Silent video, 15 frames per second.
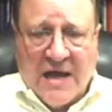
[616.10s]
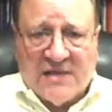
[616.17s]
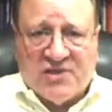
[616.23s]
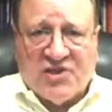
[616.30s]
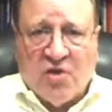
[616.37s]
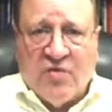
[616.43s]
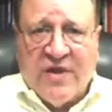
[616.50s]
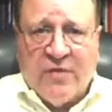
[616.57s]

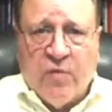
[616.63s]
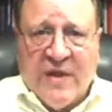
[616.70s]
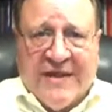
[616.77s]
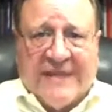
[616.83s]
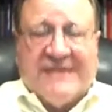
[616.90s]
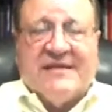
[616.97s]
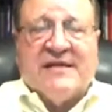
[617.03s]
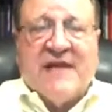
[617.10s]
so that we
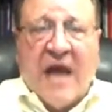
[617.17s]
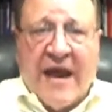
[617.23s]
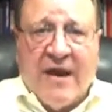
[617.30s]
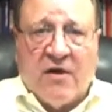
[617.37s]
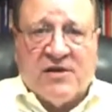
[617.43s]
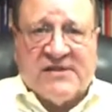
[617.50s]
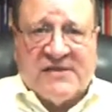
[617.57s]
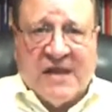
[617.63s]
can deny
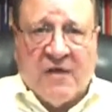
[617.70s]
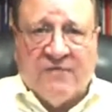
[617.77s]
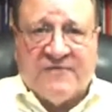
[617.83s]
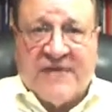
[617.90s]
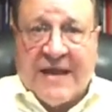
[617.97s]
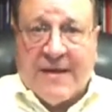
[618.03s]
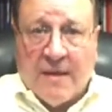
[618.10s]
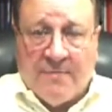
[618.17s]
ourselves,
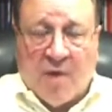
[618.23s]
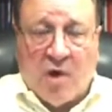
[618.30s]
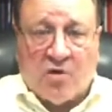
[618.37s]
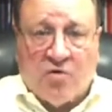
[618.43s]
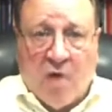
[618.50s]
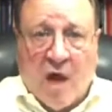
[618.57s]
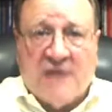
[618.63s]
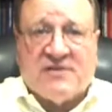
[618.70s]
take up our
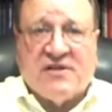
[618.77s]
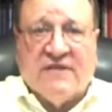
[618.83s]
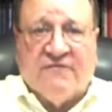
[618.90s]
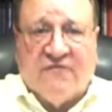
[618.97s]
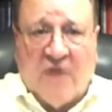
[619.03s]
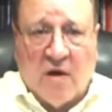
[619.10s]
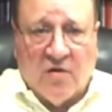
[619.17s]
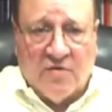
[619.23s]
cross, and
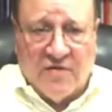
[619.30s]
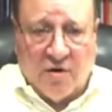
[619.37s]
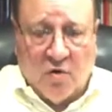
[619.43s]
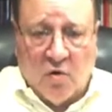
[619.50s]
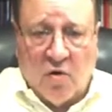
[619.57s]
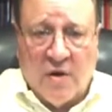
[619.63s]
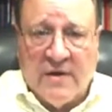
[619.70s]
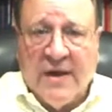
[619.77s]
follow the
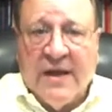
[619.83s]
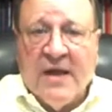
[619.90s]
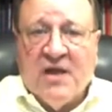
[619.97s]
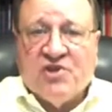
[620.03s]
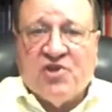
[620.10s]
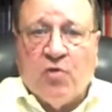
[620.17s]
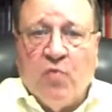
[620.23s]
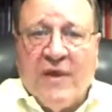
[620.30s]
Lord,
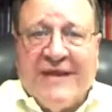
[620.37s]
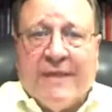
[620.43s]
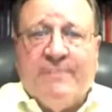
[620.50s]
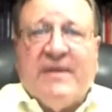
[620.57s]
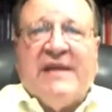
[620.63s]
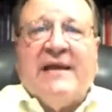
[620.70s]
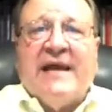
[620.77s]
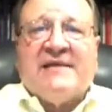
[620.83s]
so we can
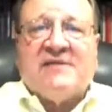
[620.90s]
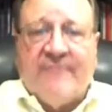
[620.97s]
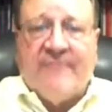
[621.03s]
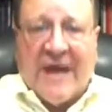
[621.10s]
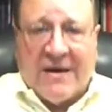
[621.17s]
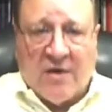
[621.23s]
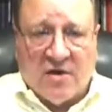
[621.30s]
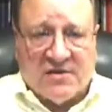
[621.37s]
be less
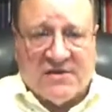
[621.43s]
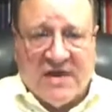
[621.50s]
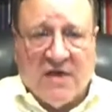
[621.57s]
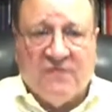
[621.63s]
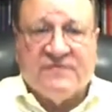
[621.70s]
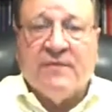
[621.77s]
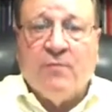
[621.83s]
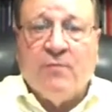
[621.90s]
about
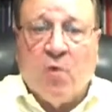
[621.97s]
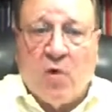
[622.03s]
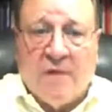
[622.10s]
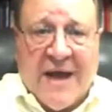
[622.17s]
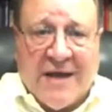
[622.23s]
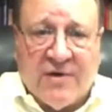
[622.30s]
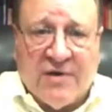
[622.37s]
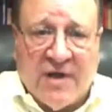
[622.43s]
ourselves and more
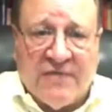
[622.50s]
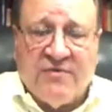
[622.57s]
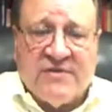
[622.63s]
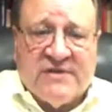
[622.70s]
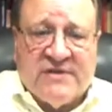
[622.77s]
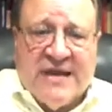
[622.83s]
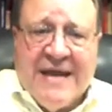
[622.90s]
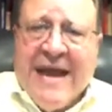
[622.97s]
about
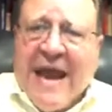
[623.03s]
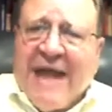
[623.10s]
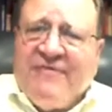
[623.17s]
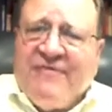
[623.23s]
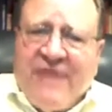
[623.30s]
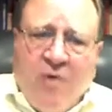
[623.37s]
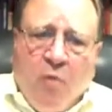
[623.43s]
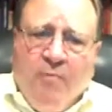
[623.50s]
others.
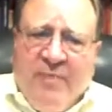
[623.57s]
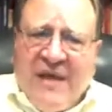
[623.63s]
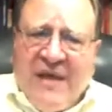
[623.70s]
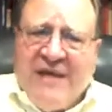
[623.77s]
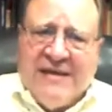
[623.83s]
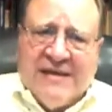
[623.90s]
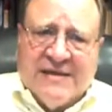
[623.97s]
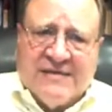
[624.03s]
And then
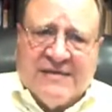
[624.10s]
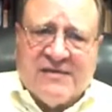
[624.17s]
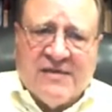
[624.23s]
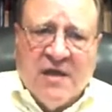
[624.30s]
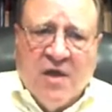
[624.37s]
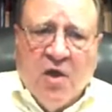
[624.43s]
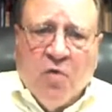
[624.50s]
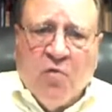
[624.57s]

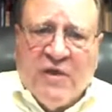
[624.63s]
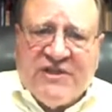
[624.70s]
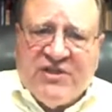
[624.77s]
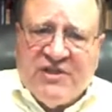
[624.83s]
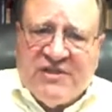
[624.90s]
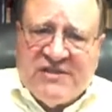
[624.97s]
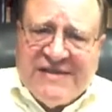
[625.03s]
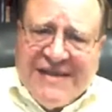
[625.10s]
obedience,
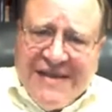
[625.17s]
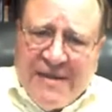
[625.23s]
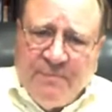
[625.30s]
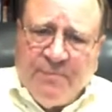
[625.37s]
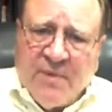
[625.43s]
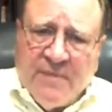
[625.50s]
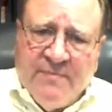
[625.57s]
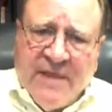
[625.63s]
which is
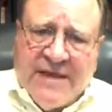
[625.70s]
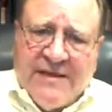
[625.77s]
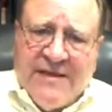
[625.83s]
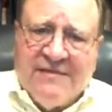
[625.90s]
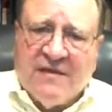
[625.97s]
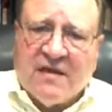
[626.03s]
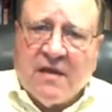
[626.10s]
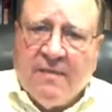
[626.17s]

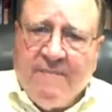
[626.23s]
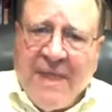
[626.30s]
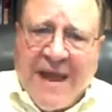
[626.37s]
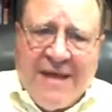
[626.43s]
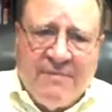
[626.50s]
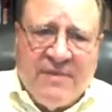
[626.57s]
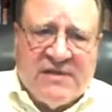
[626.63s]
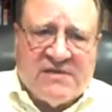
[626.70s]
implementing the
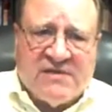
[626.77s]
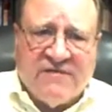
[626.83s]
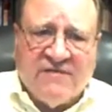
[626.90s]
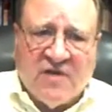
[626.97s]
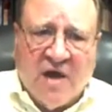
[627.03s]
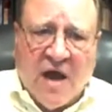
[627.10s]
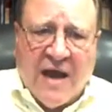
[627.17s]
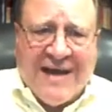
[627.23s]
commandments
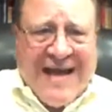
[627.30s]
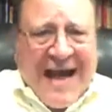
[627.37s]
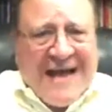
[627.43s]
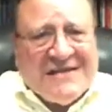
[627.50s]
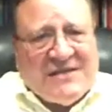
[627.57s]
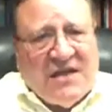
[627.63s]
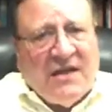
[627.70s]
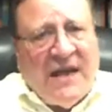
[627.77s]
of God
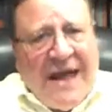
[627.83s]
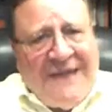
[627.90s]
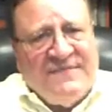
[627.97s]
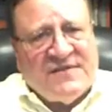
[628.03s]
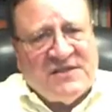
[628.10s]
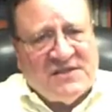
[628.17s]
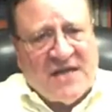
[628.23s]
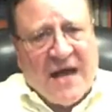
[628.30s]
as a
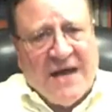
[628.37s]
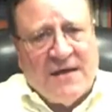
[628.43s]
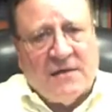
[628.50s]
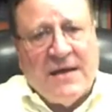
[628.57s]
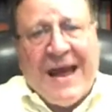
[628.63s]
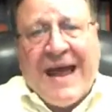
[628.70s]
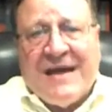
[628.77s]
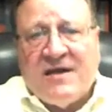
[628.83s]

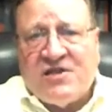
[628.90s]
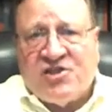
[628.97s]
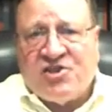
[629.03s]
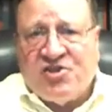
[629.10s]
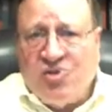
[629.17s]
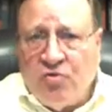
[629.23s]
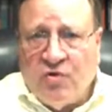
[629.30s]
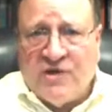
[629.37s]
lifestyle and a
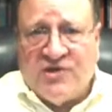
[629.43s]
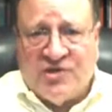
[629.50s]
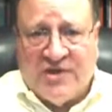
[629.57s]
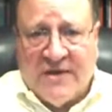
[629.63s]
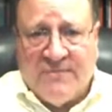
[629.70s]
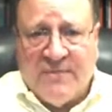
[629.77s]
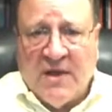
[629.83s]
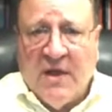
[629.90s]

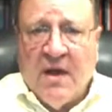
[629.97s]
stewardship